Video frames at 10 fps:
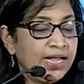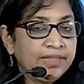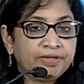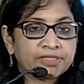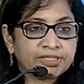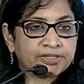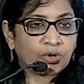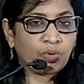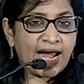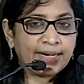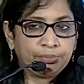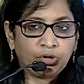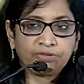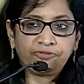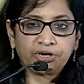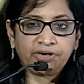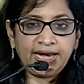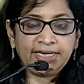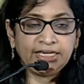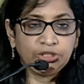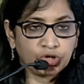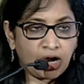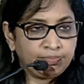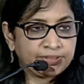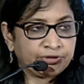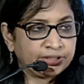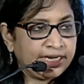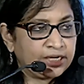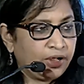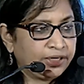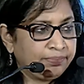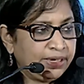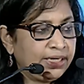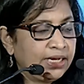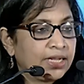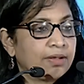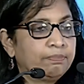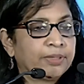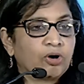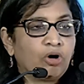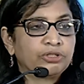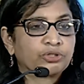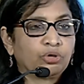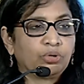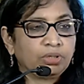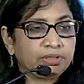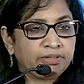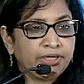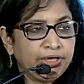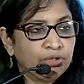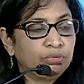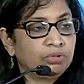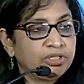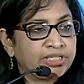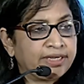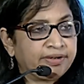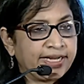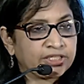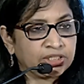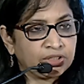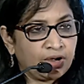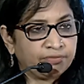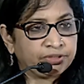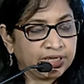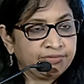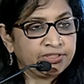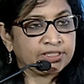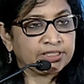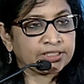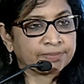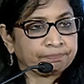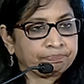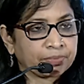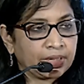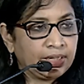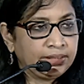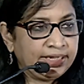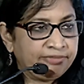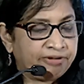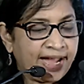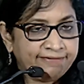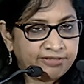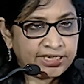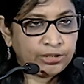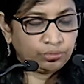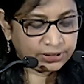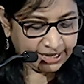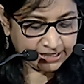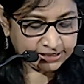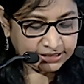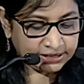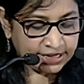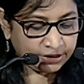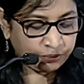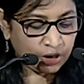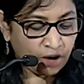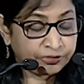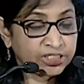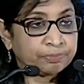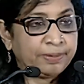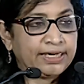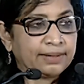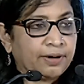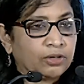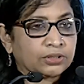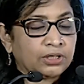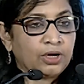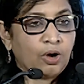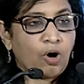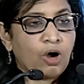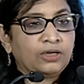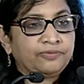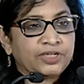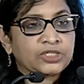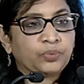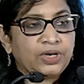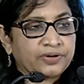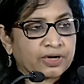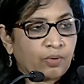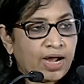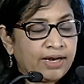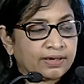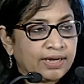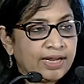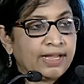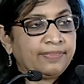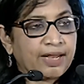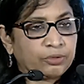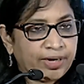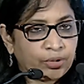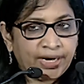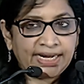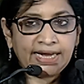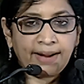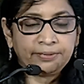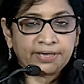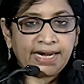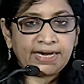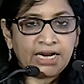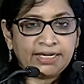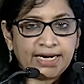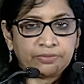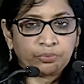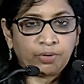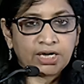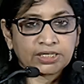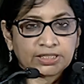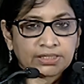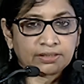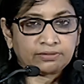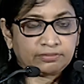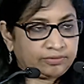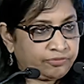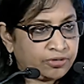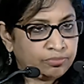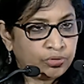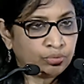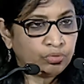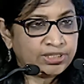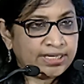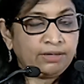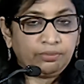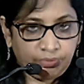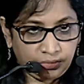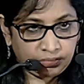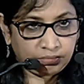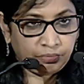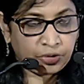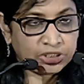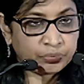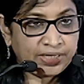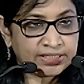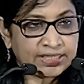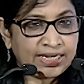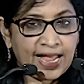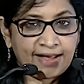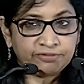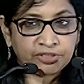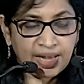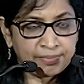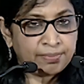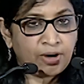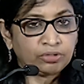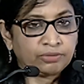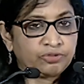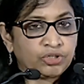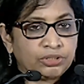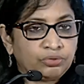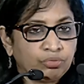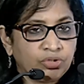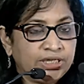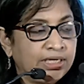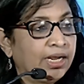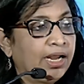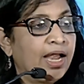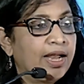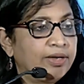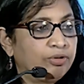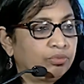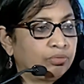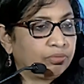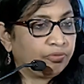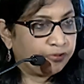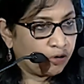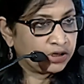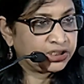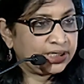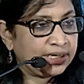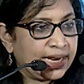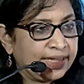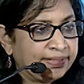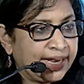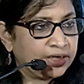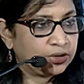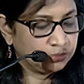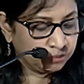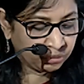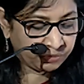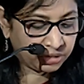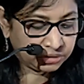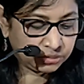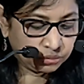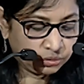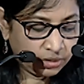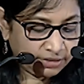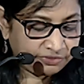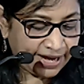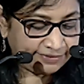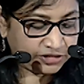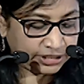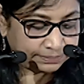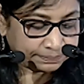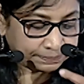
This is required both for creating jobs for the economy, but also the new generation of services, the 5G use cases that we often speak about. All of this will require that we quickly upgrade our networks from 2G, because we still have some amount of 2G, to 4G, and then move on to 5G.